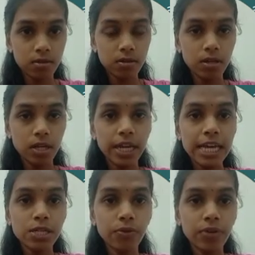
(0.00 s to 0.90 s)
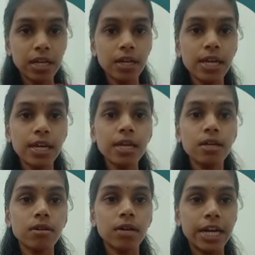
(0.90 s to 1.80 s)
in case of
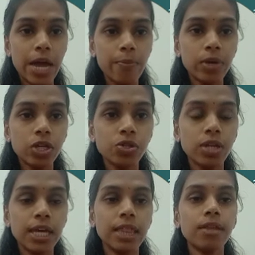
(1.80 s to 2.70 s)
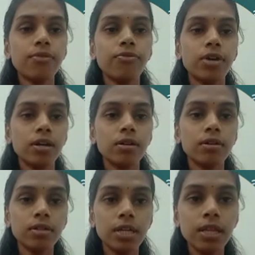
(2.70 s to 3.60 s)
any contamination in
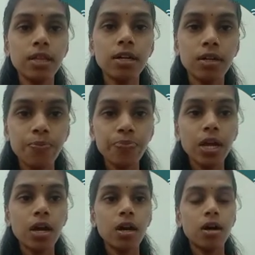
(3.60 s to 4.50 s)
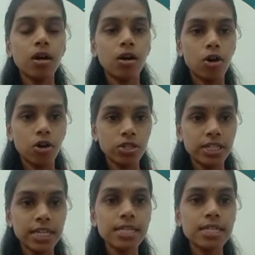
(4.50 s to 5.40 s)
the
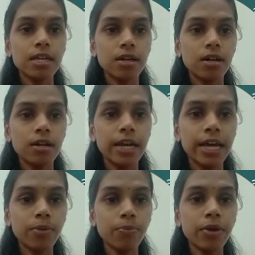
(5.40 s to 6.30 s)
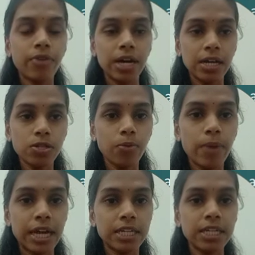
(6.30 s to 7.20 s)
orchids like by fungus or
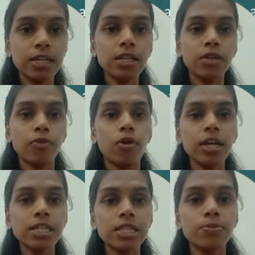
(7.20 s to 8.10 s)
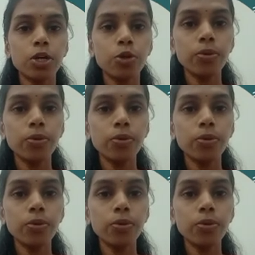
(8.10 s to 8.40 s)
bacteria, then the following steps are to be